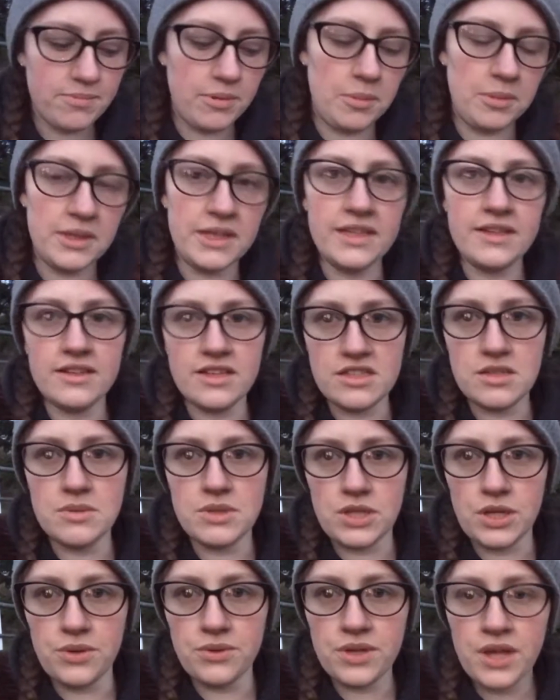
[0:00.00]
probably because it
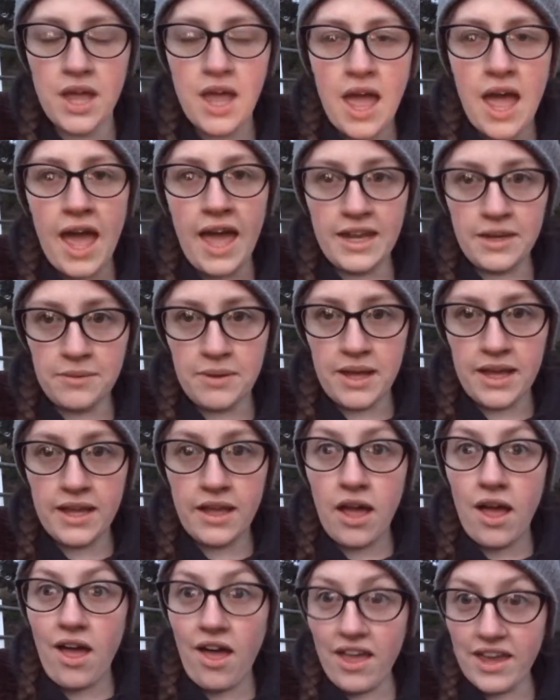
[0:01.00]
was old.
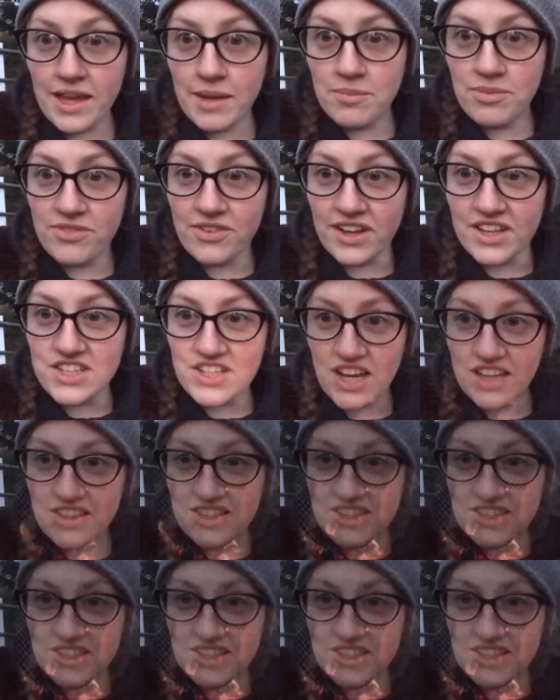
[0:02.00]
Anyway, I improvised. Check